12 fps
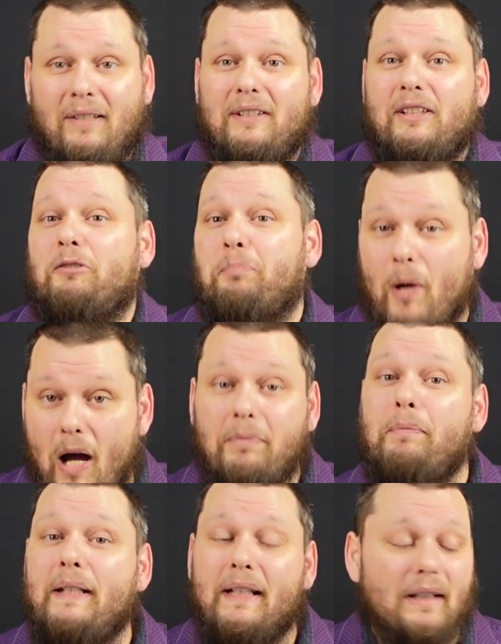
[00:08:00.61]
I know this is
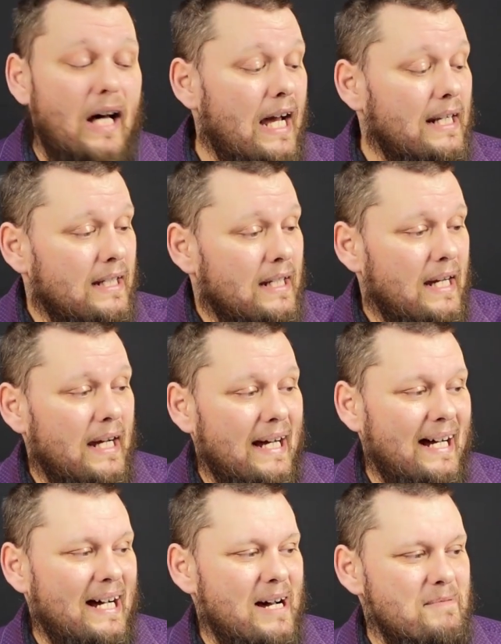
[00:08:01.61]
probably a lot,
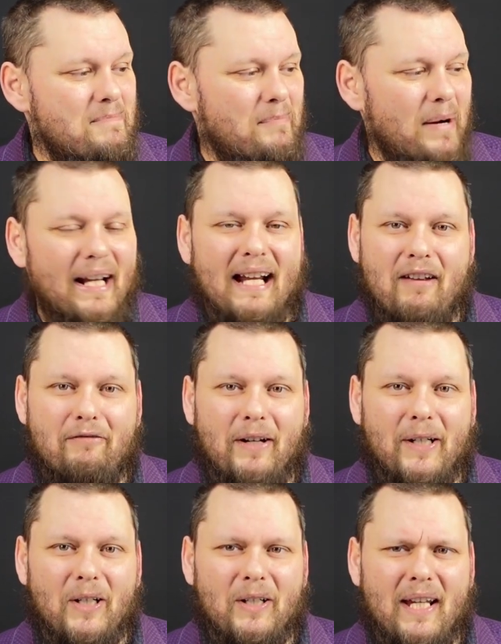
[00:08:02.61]
but I
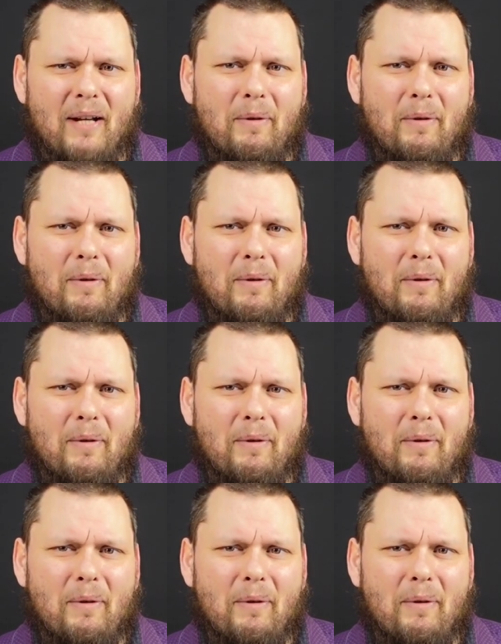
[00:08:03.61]
figured